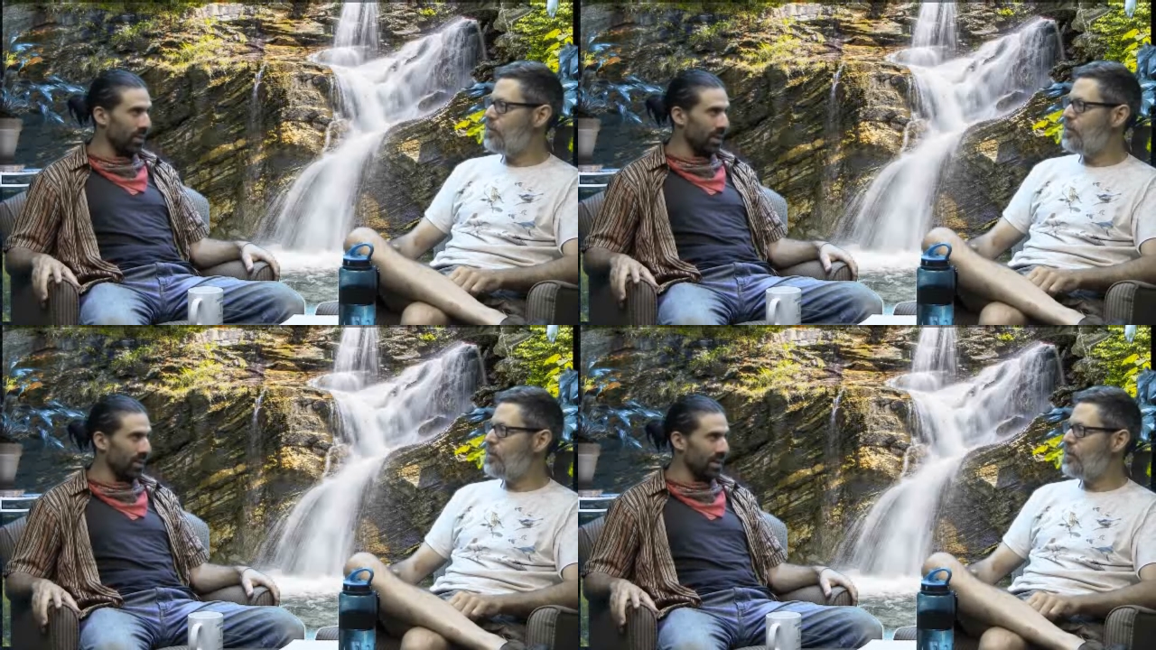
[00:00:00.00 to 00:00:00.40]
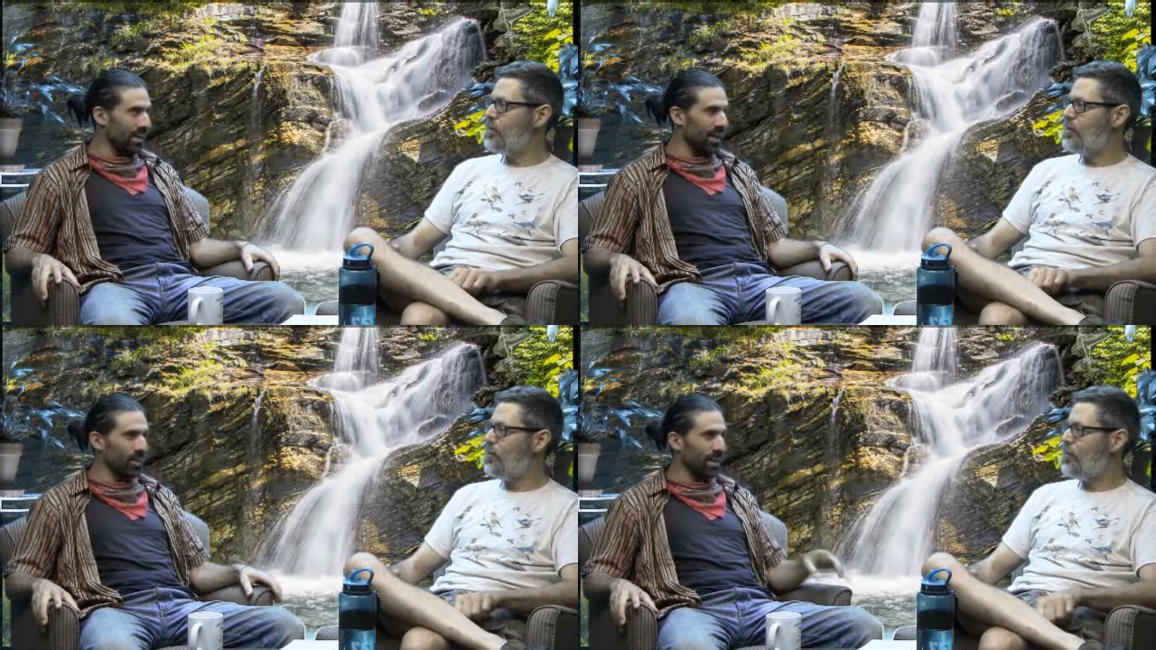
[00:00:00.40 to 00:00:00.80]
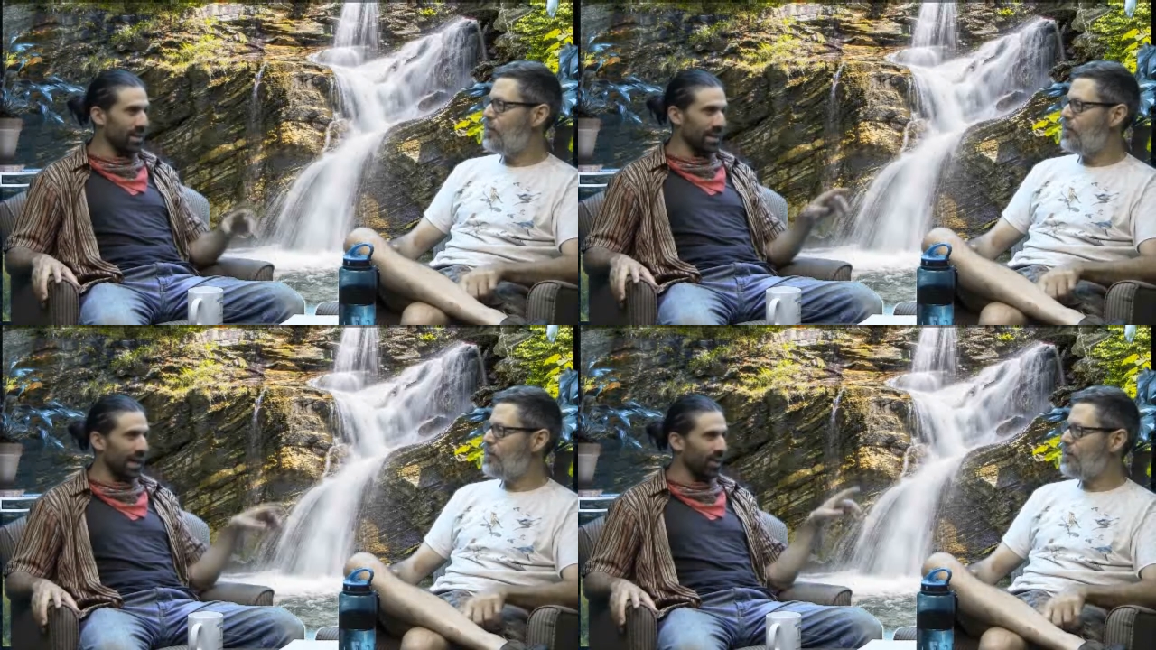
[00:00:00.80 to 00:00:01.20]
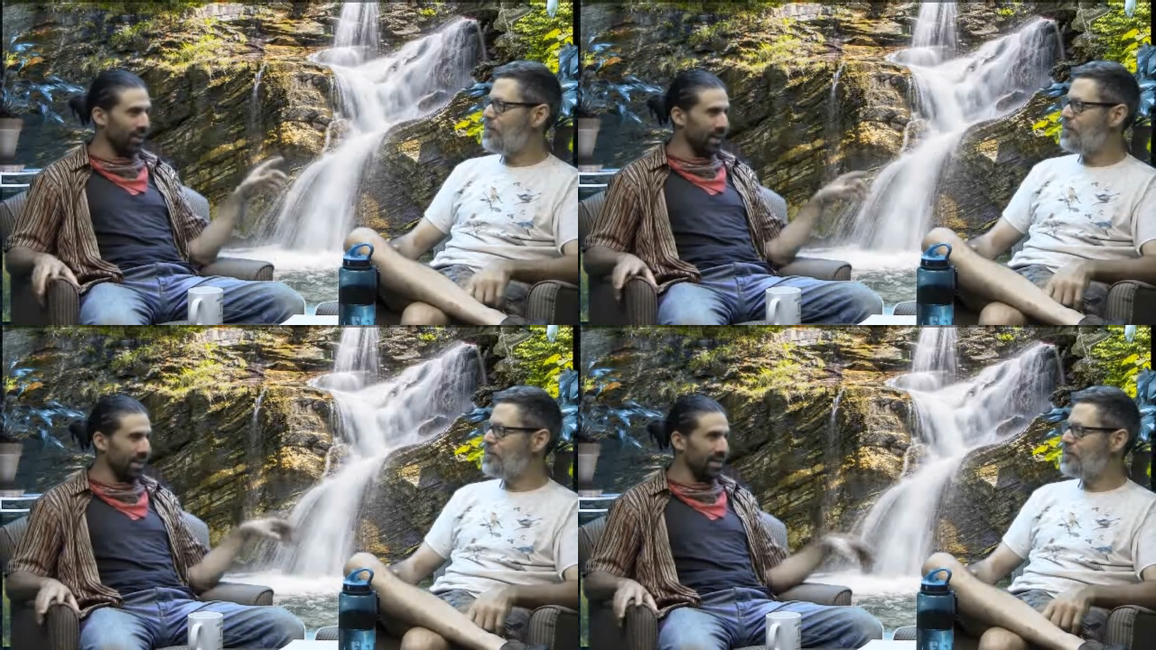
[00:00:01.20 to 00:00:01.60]
Speaker 1: And there was this I read this account
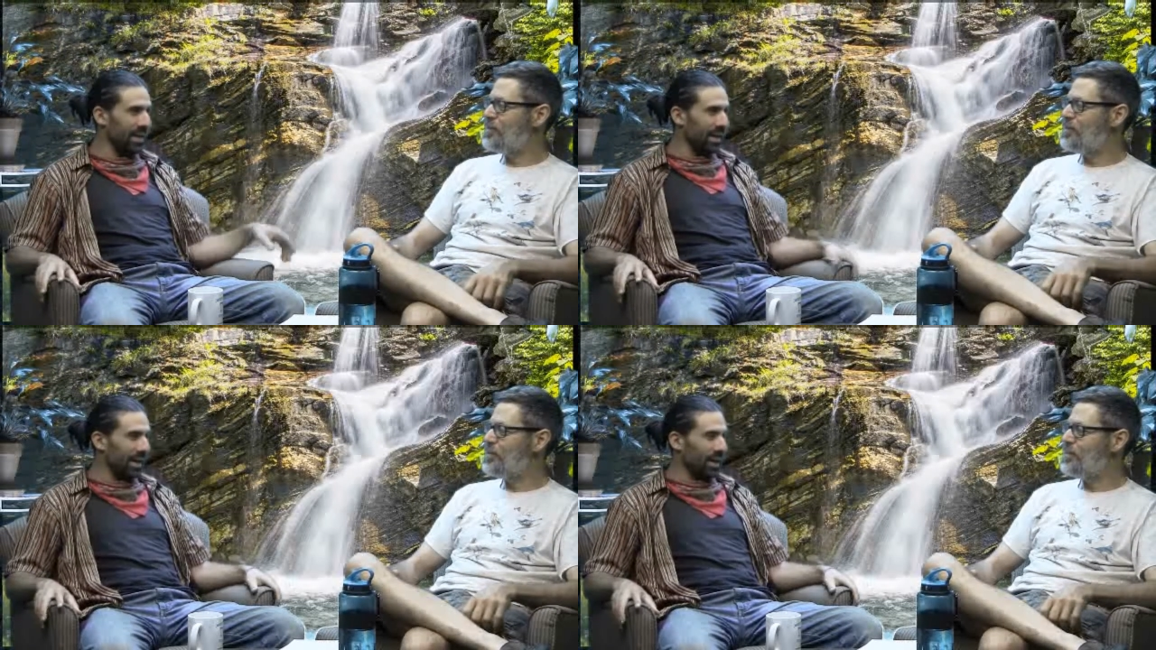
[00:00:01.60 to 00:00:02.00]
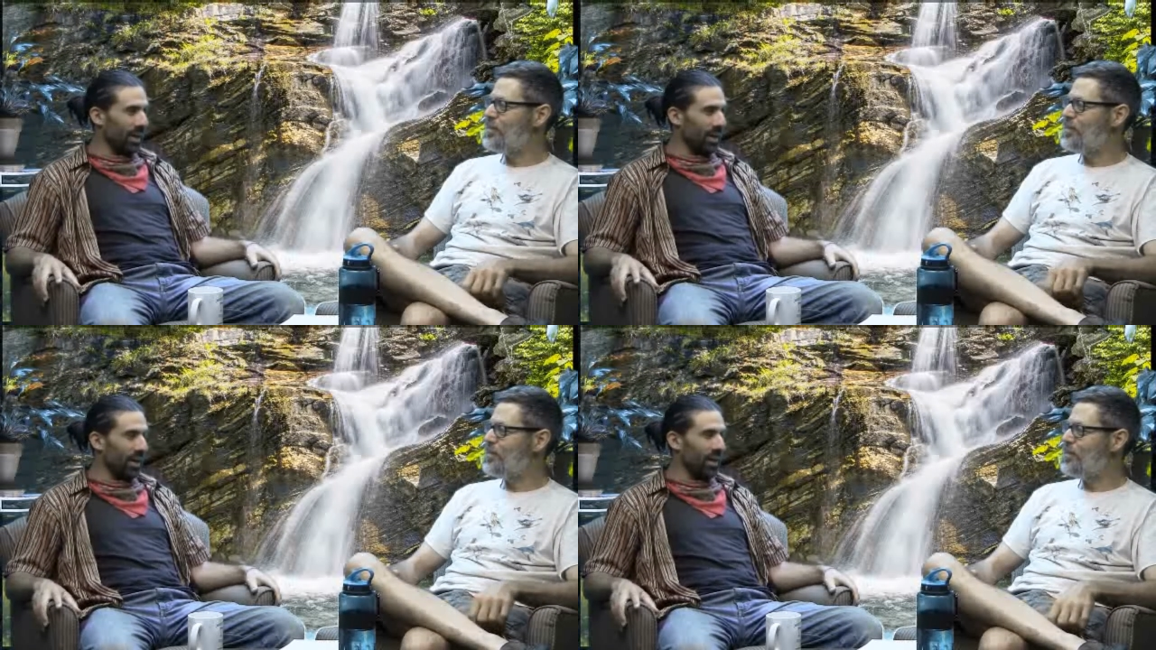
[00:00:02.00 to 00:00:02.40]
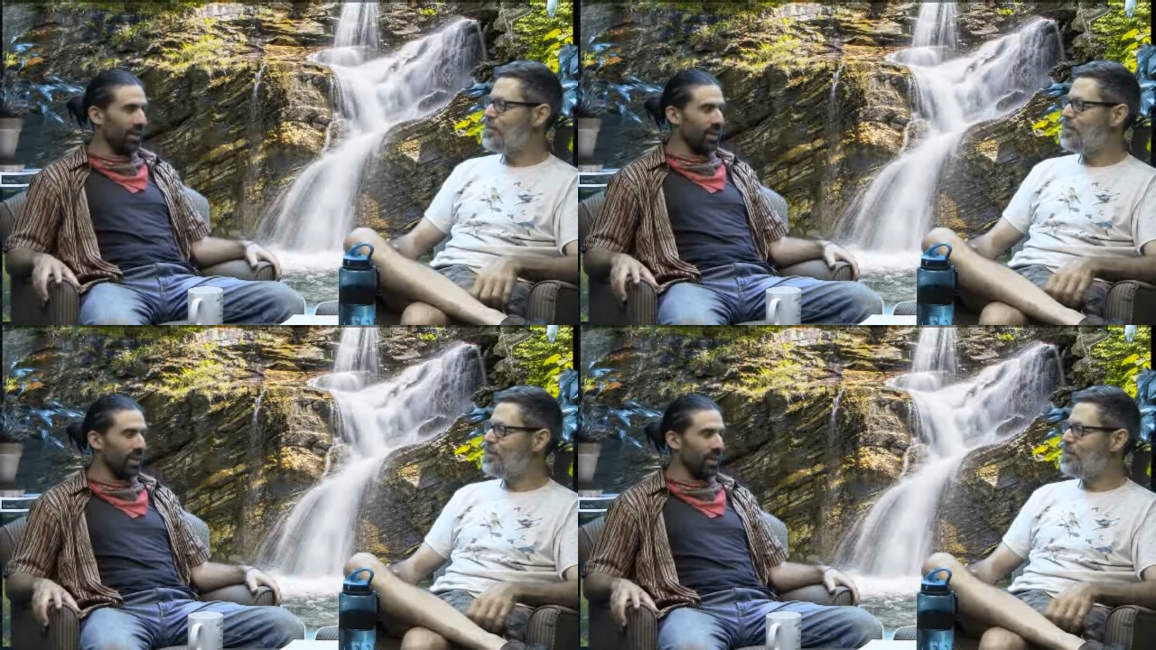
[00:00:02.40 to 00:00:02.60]
of this uh,